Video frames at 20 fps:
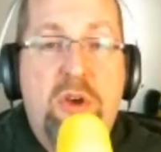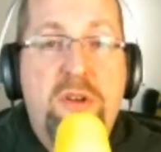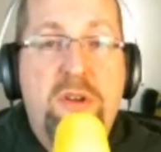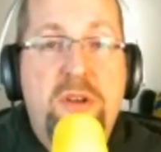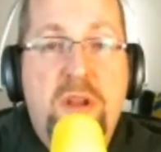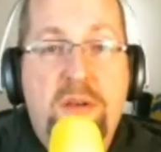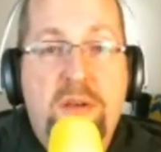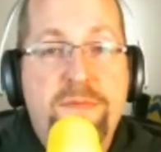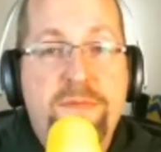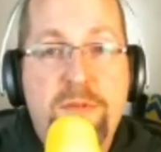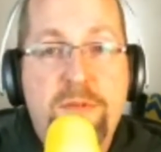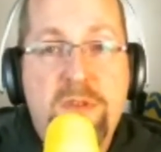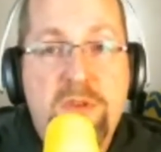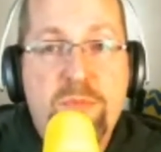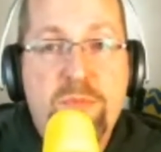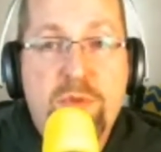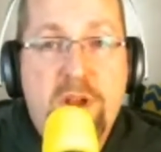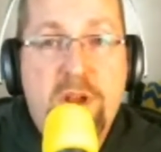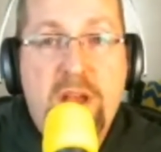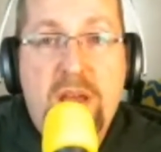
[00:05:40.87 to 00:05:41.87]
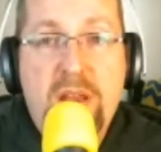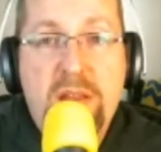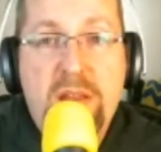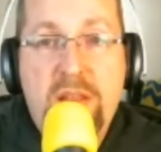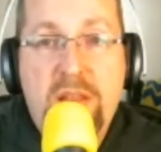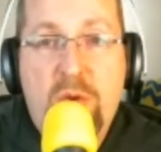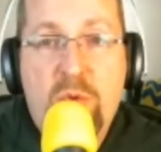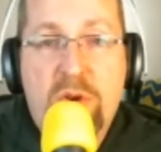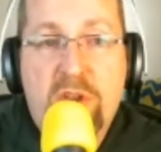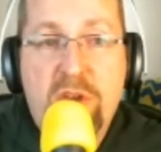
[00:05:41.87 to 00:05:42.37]
good enough for you, Brad.
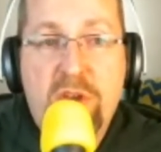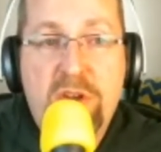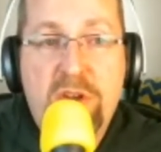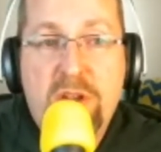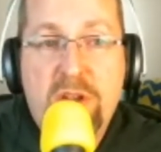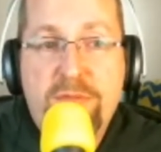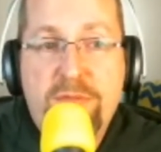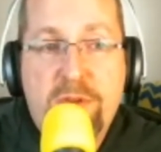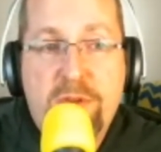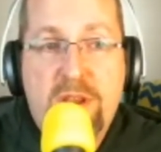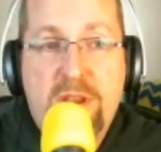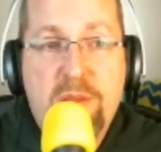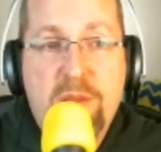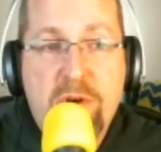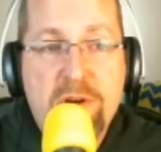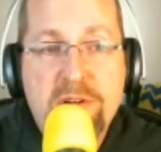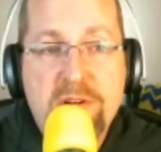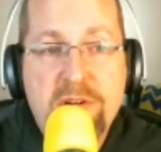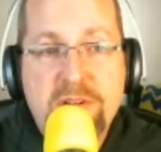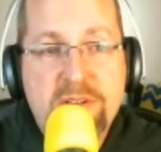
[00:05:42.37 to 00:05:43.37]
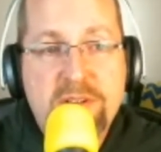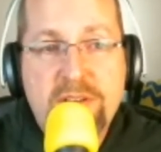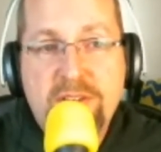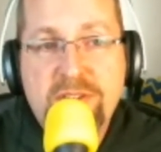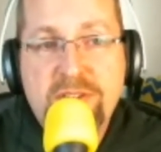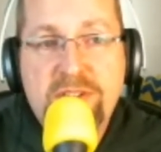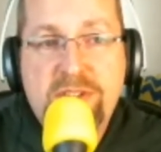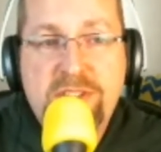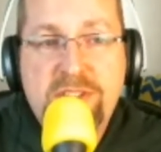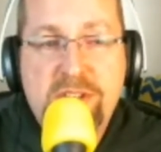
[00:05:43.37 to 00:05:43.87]
They weren't good enough for you anymore. You
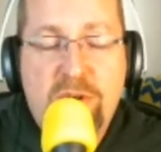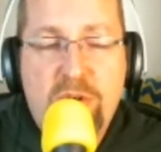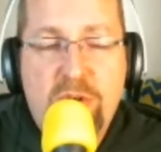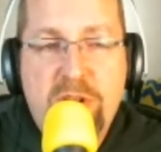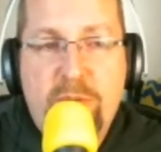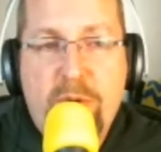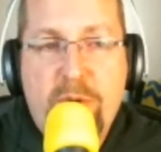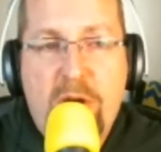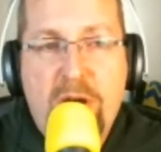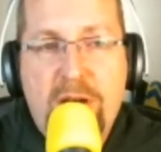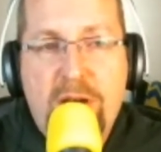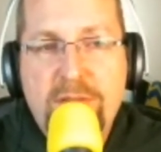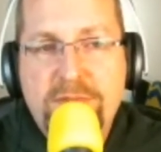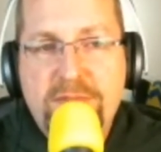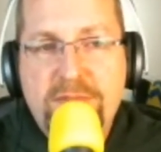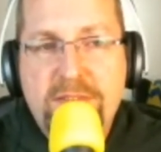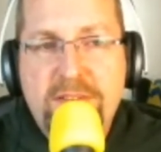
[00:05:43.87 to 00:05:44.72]
just sold them off.